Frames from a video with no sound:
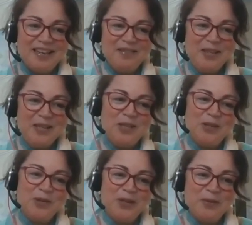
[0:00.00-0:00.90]
Lovely to
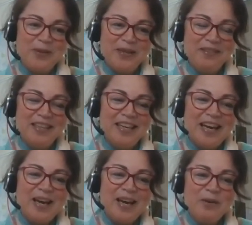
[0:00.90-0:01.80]
join you, Will.
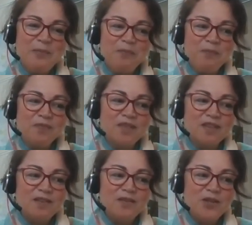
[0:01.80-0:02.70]

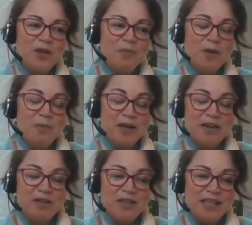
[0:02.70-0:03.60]
So my
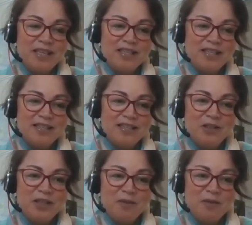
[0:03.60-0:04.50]
background is
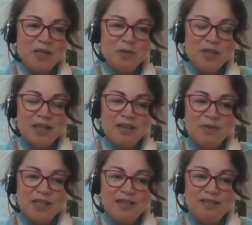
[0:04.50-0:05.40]
essentially in management
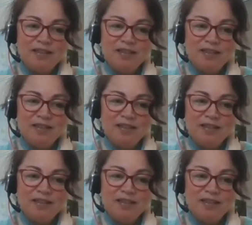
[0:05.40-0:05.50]
accounting.